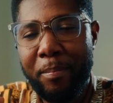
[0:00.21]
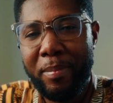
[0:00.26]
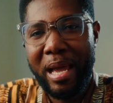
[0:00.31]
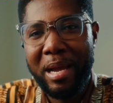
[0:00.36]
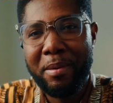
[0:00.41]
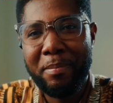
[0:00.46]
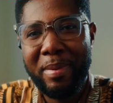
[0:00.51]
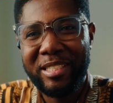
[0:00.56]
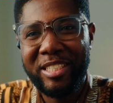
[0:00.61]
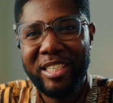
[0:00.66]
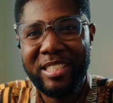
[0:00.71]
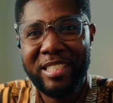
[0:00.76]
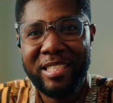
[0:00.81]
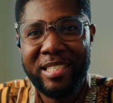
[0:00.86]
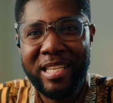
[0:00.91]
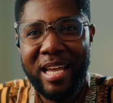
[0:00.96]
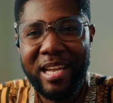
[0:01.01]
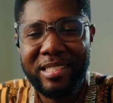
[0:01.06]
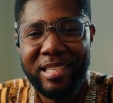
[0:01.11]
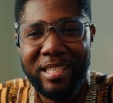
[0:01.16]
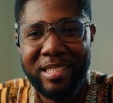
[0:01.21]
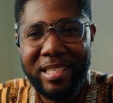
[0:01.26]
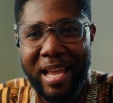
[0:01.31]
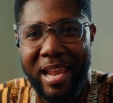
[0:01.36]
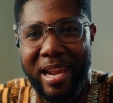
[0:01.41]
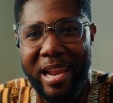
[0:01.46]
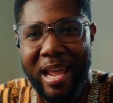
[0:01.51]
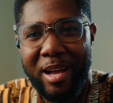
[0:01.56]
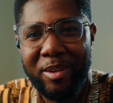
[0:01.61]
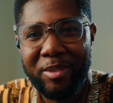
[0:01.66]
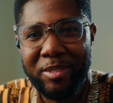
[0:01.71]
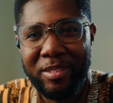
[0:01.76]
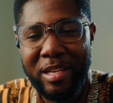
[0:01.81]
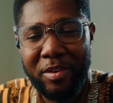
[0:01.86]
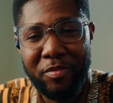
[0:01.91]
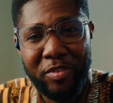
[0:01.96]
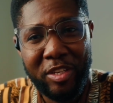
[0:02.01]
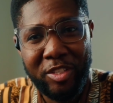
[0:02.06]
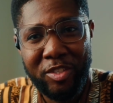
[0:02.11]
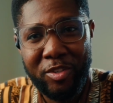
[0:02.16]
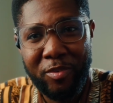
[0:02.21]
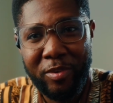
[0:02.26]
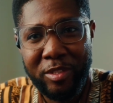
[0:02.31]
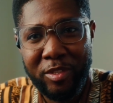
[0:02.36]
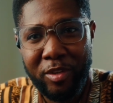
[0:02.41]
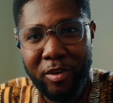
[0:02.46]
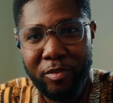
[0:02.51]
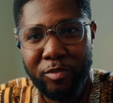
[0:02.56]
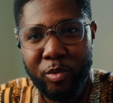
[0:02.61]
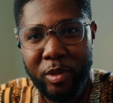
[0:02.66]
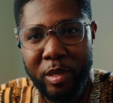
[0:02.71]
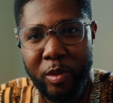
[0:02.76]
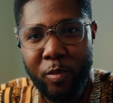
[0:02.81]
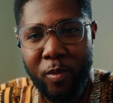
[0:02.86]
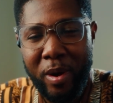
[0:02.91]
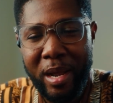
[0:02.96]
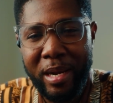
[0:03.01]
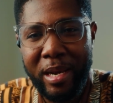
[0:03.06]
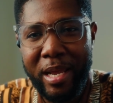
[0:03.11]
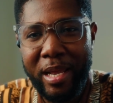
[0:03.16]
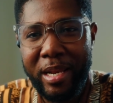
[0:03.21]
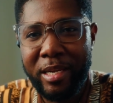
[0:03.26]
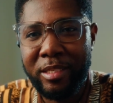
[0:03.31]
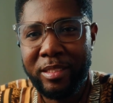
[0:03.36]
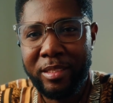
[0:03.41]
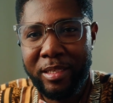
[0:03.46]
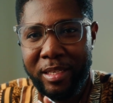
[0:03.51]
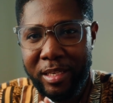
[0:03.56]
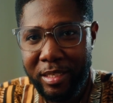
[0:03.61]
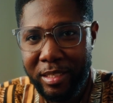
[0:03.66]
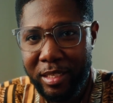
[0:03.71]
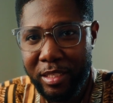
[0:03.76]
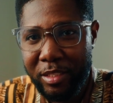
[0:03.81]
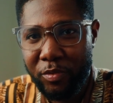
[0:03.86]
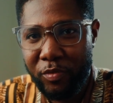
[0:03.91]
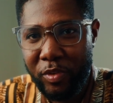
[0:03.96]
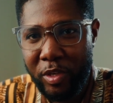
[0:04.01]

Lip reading: Blackmagic Design just announced DaVinci Resolve 21, and in this